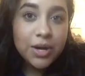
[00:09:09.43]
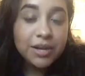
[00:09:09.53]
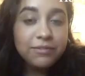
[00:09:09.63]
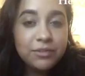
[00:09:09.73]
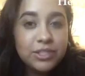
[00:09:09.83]
and
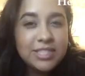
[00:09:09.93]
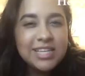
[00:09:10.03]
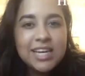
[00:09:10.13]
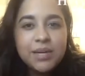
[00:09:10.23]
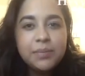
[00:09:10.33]
if you
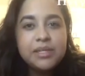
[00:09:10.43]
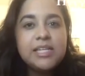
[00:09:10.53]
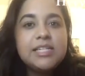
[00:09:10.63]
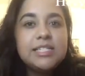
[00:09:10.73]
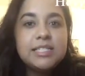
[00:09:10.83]
did,
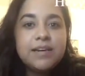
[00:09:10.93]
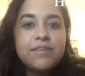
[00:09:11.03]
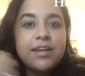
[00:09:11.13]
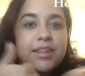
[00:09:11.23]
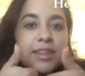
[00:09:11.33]
please give
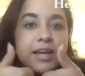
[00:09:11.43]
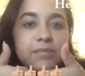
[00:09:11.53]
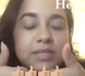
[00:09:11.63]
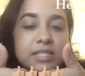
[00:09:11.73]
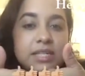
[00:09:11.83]
it a
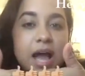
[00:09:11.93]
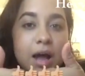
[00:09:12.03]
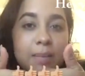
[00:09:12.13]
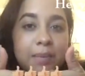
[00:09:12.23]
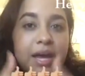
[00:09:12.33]
thumbs
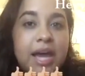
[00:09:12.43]
up,